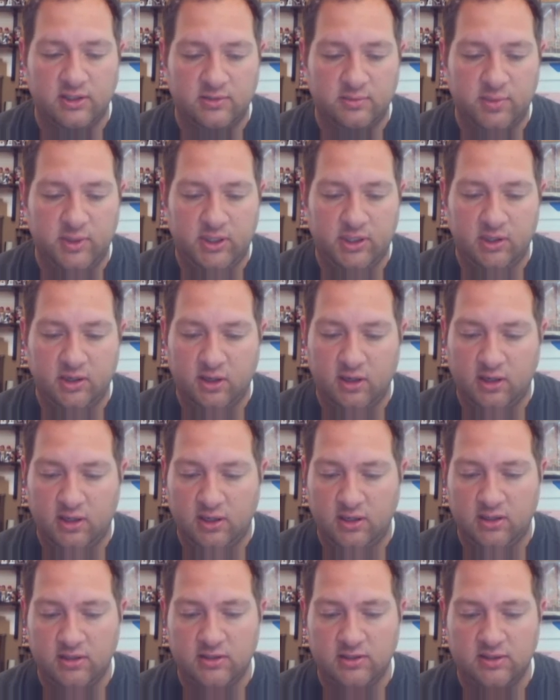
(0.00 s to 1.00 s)
it's
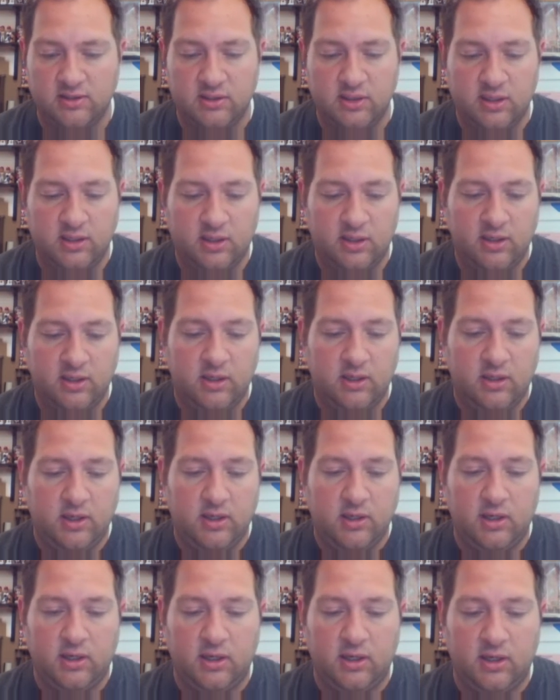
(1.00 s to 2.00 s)
because
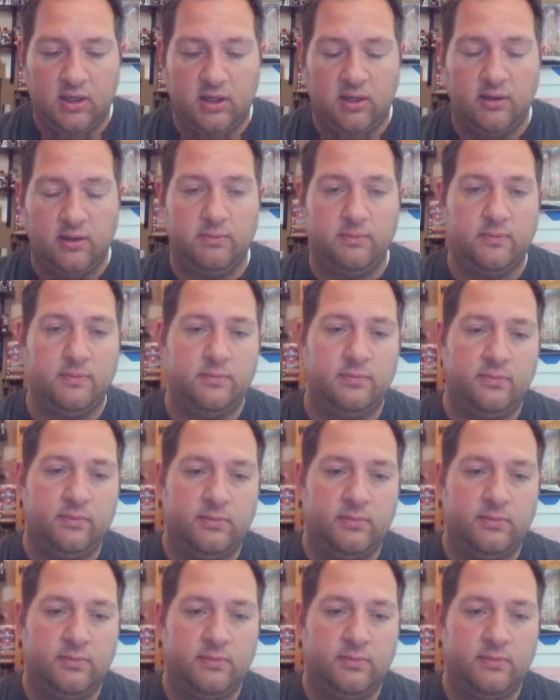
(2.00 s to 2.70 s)
I'm